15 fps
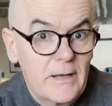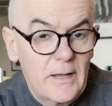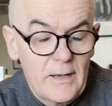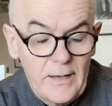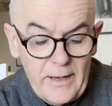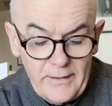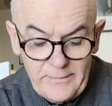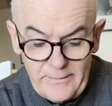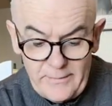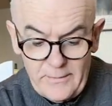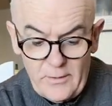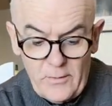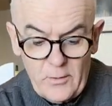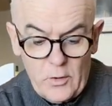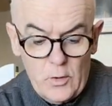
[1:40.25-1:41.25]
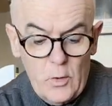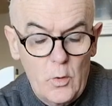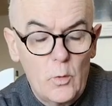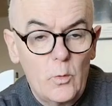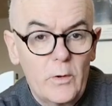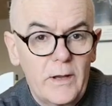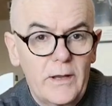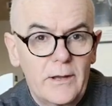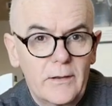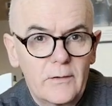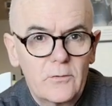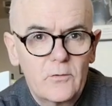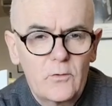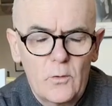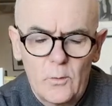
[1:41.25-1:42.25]
collected are the Corgi
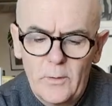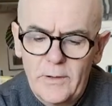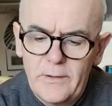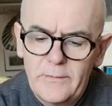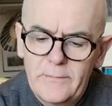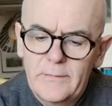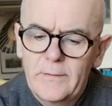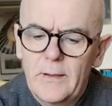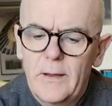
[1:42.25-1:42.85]
Toys.